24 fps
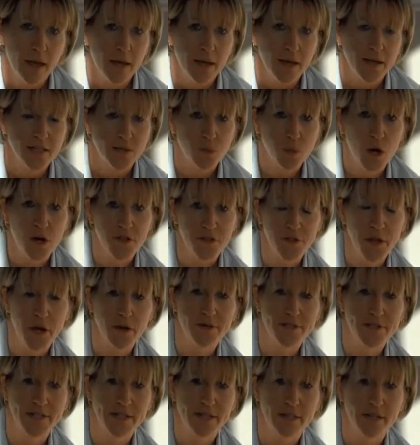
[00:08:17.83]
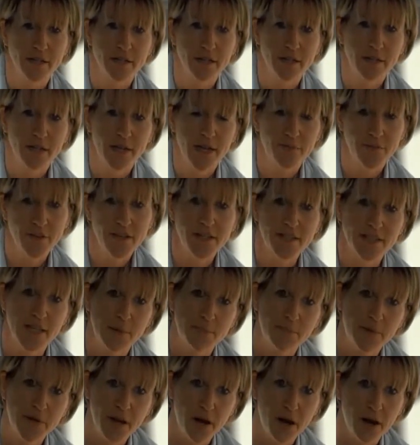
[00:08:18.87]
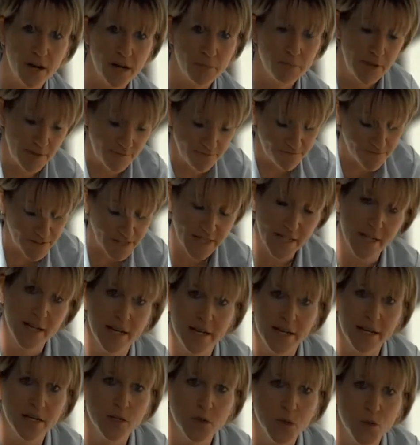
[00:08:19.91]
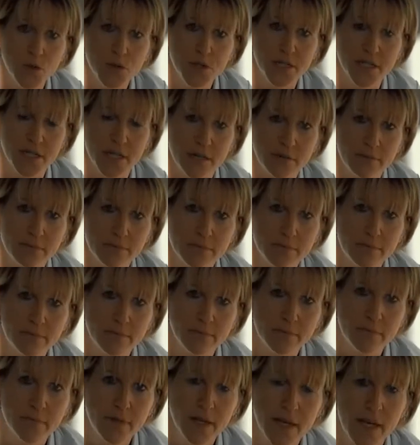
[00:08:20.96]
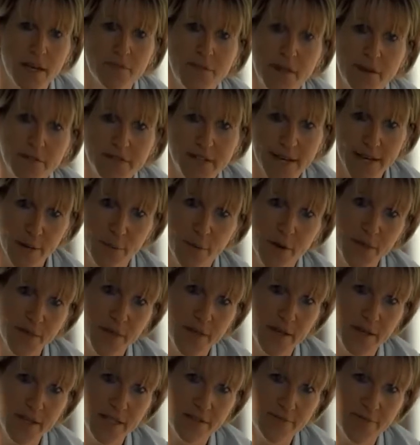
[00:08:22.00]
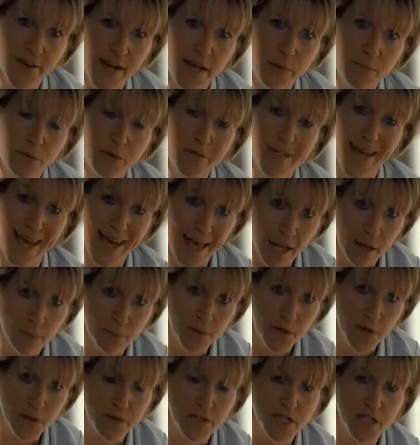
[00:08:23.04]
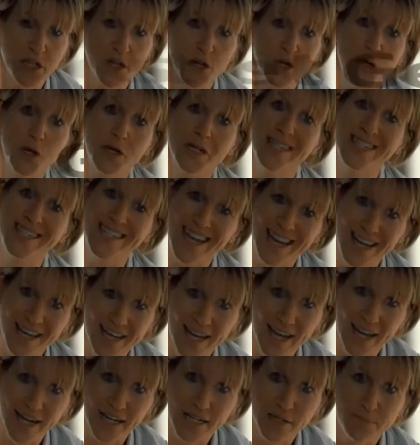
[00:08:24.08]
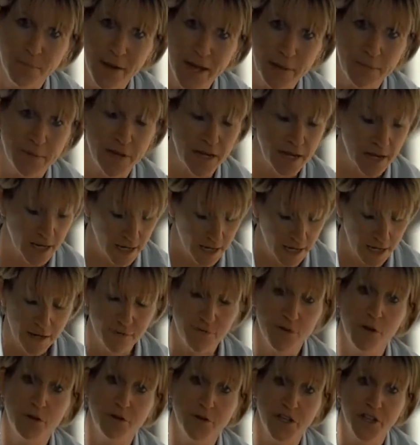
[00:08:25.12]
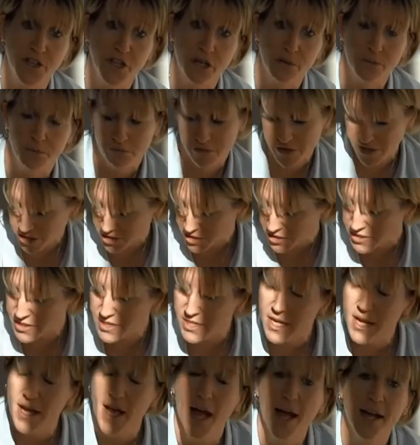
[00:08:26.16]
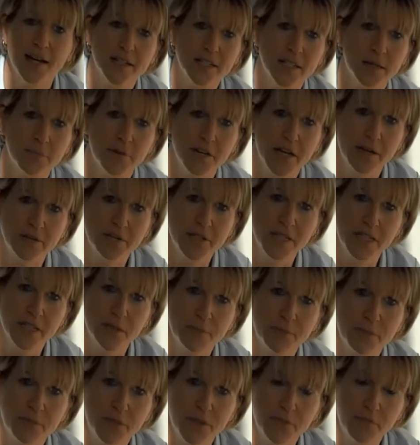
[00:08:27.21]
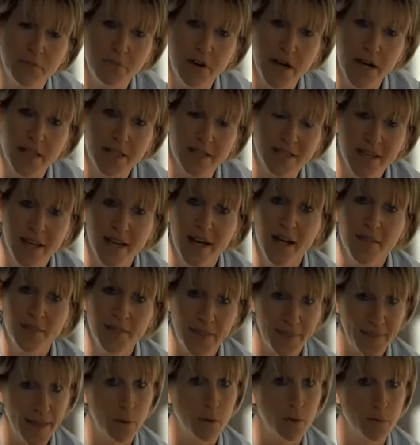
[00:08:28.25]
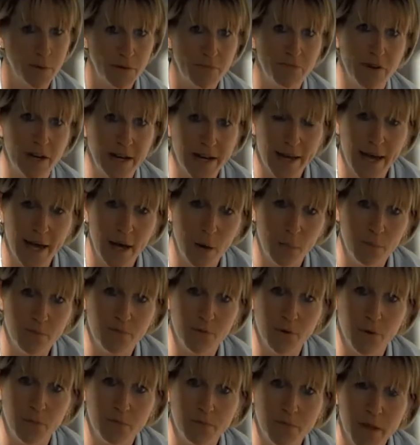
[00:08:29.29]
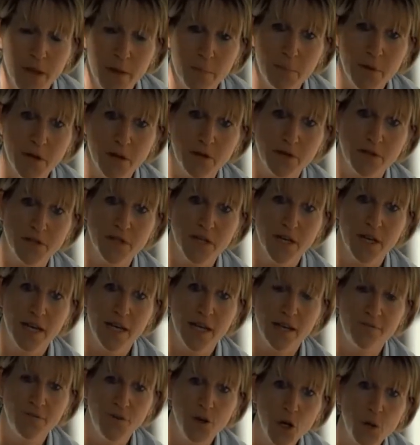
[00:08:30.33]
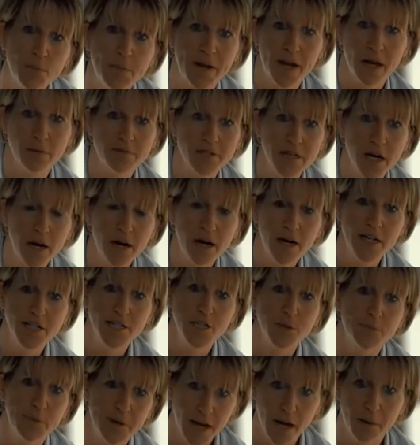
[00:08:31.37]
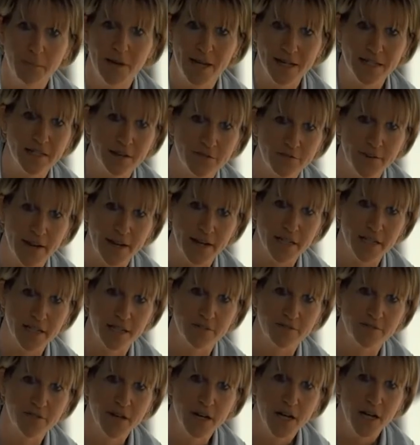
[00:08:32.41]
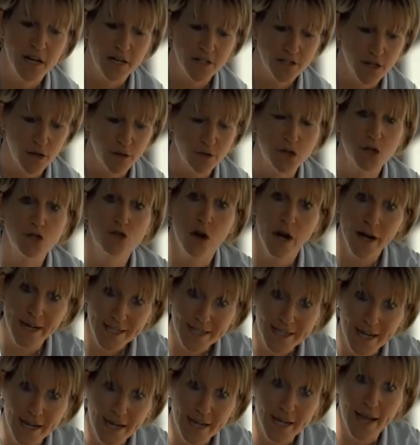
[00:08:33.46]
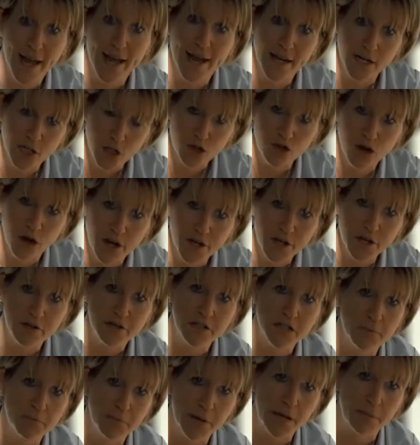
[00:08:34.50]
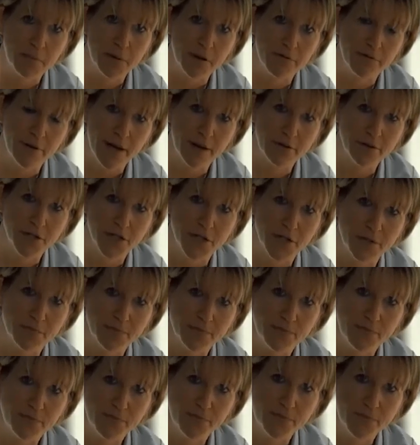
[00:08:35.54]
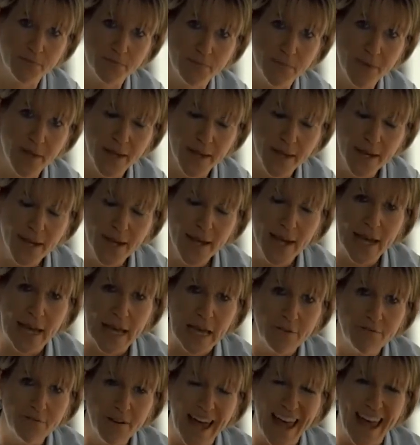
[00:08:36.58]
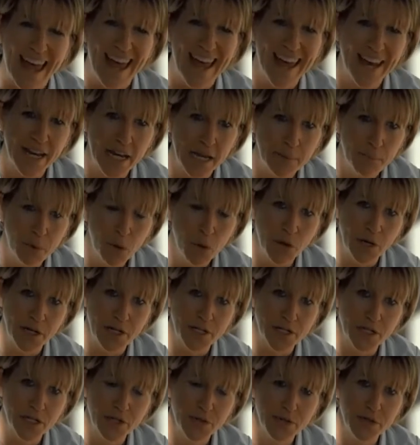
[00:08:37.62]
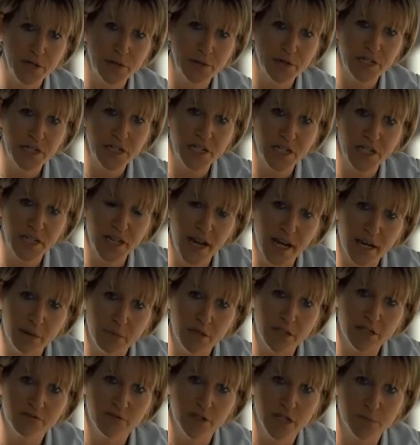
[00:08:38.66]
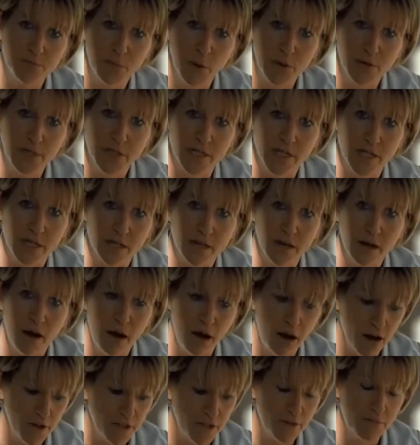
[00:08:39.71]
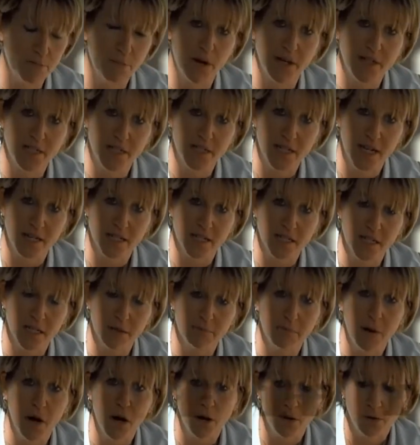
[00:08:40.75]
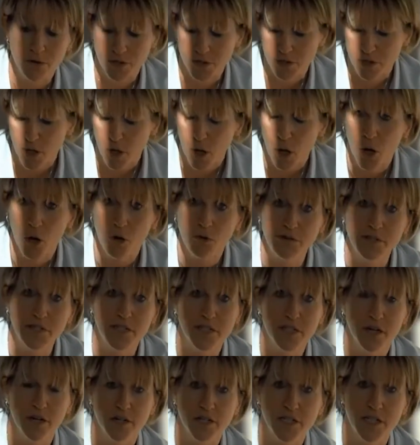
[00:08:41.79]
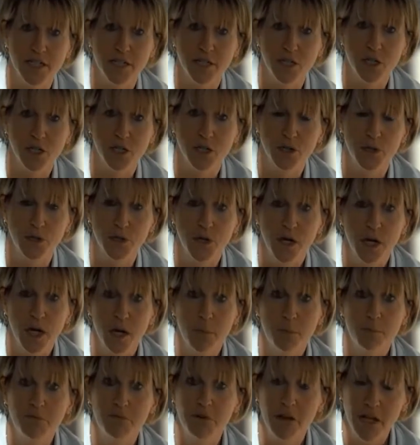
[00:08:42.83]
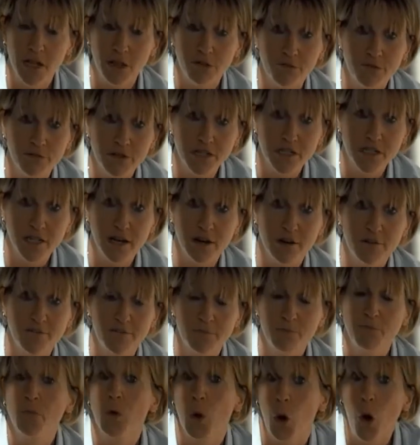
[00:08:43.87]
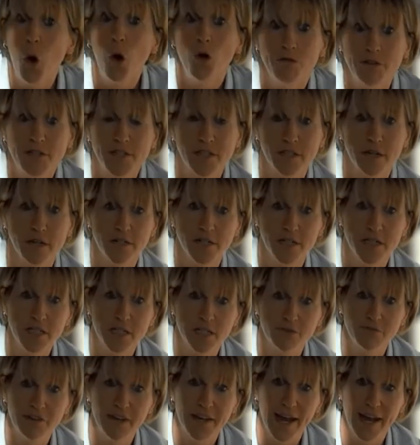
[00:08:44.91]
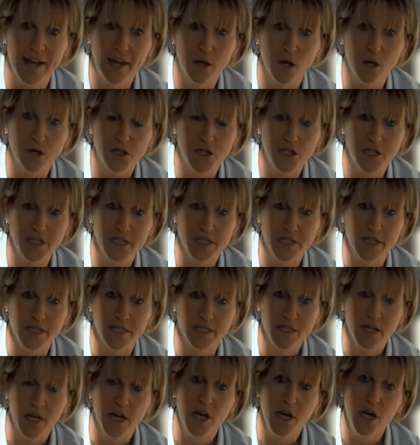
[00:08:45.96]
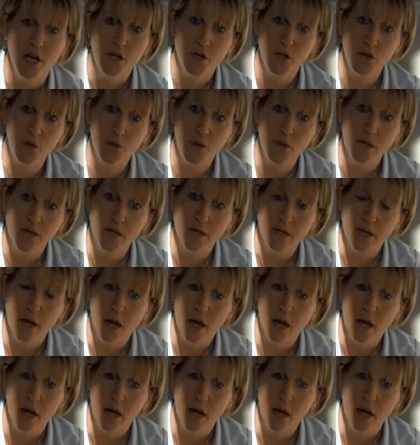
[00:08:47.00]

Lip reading: It's worth noting that giving CPR can be physically exhausting. If there is anyone that is available to help you so you can delegate, maybe if you did the compressions and somebody else did the breaths, then that would be really helpful, because if you become tired, you become less effective. So try and delegate and try and use the people around you. If at any point you notice that the animal is responding, either by detecting a pulse, or it's starting to breathe for itself, or it's starting to regain consciousness, you